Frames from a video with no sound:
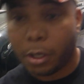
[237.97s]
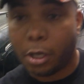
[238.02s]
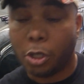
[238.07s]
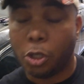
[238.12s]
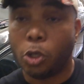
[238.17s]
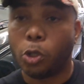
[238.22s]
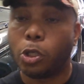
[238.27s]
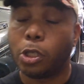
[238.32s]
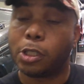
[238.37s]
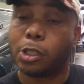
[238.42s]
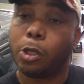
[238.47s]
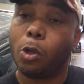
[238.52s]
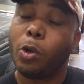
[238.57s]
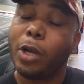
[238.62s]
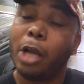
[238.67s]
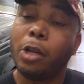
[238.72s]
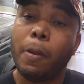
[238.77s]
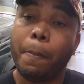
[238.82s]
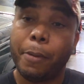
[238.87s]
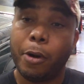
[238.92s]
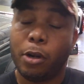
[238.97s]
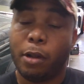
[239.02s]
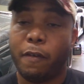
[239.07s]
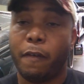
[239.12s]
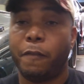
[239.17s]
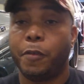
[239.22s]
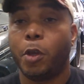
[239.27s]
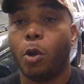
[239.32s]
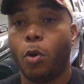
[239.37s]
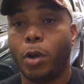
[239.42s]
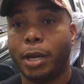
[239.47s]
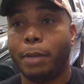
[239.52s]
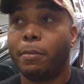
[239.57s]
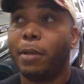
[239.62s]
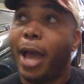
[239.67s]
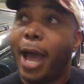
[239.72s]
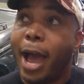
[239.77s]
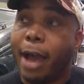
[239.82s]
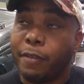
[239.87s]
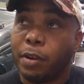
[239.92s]
you to slow down the burn of a fuel and
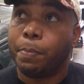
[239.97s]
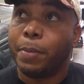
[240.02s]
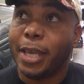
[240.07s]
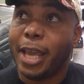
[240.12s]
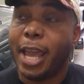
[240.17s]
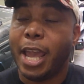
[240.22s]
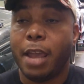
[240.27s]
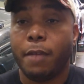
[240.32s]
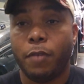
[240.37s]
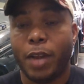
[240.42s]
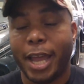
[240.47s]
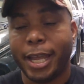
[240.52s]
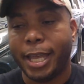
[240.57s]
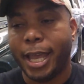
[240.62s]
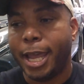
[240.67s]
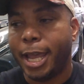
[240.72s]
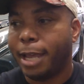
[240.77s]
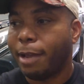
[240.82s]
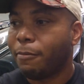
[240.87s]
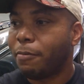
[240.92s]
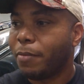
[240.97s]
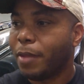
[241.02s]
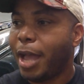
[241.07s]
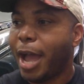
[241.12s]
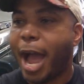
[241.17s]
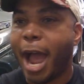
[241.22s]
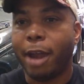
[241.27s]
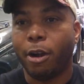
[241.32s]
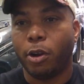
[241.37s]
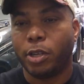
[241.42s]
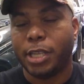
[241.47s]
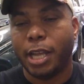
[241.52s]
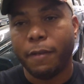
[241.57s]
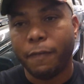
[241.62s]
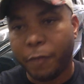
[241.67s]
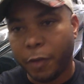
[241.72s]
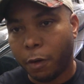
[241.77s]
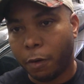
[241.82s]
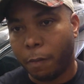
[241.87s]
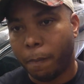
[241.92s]
have behave like a higher octane
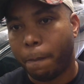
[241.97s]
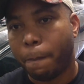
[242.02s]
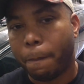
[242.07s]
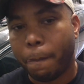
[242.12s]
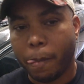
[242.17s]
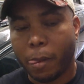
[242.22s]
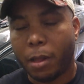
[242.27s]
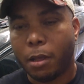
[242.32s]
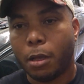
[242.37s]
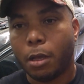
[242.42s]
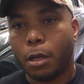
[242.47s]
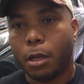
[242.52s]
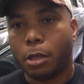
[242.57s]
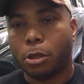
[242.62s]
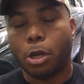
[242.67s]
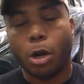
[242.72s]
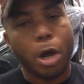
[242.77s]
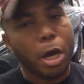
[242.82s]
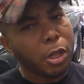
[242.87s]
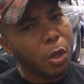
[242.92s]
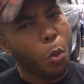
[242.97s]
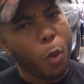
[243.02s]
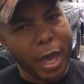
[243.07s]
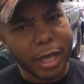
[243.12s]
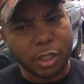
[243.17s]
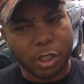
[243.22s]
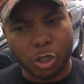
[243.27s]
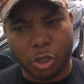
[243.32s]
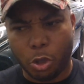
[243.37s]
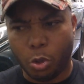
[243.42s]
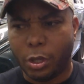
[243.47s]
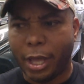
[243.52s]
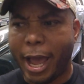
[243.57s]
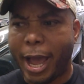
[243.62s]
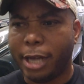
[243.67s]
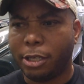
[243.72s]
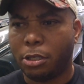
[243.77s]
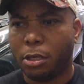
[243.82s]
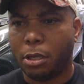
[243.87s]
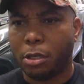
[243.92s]
fuel. There are other ways to do
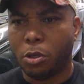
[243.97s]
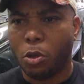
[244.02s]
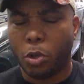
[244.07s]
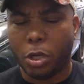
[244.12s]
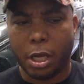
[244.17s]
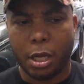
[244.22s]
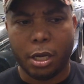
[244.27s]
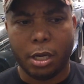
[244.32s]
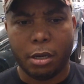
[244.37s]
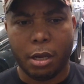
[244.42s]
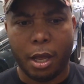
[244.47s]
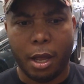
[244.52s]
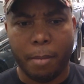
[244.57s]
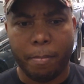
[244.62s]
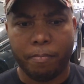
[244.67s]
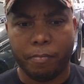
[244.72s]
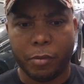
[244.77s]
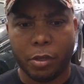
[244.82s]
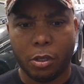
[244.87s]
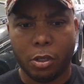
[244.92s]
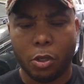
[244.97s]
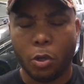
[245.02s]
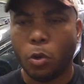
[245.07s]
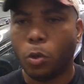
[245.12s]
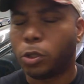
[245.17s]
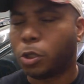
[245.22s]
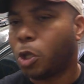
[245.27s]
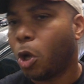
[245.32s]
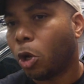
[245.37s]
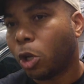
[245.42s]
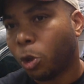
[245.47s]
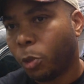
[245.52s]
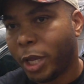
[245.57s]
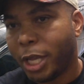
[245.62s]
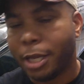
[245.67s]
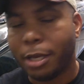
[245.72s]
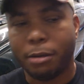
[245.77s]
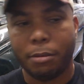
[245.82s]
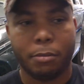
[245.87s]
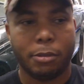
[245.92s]
that. You can use
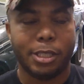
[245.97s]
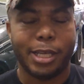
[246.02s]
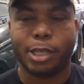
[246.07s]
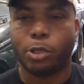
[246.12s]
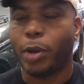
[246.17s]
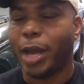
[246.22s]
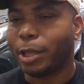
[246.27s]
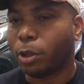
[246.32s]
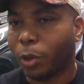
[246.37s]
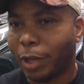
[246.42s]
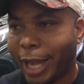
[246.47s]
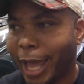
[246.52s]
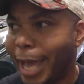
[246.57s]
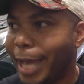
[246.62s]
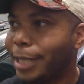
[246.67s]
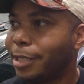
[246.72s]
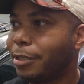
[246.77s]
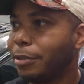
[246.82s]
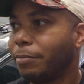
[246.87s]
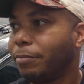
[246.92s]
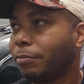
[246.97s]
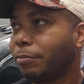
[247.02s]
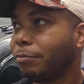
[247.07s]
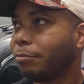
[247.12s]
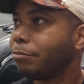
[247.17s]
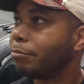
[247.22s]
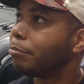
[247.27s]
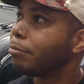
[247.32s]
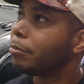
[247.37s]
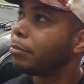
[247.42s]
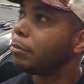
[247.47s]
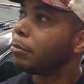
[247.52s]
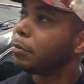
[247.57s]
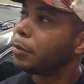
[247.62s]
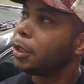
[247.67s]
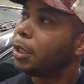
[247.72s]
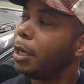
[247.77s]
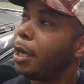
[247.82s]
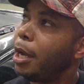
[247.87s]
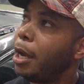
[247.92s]
toluene, tetraethyl lead,
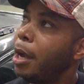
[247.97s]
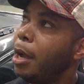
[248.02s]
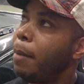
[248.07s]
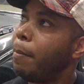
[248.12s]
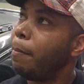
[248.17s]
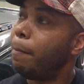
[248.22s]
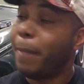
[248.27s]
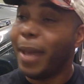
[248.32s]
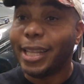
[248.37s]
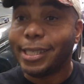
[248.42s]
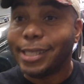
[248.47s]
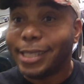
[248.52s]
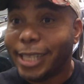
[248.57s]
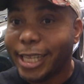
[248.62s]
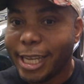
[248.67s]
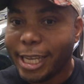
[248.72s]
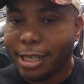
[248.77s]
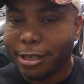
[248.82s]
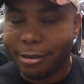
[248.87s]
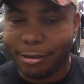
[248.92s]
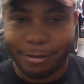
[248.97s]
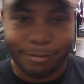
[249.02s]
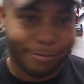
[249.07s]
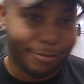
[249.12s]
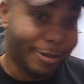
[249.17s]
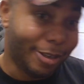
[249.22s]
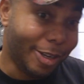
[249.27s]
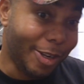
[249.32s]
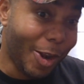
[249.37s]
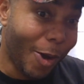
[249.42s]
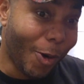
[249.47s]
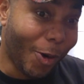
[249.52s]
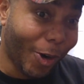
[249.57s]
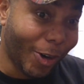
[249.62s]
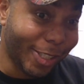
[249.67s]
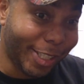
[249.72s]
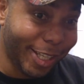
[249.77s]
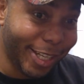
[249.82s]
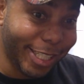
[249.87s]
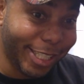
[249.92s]
benzene, known
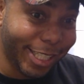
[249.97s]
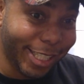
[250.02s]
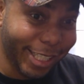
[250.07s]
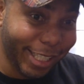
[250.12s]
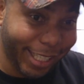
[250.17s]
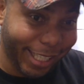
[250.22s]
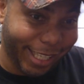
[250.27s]
carcinogen.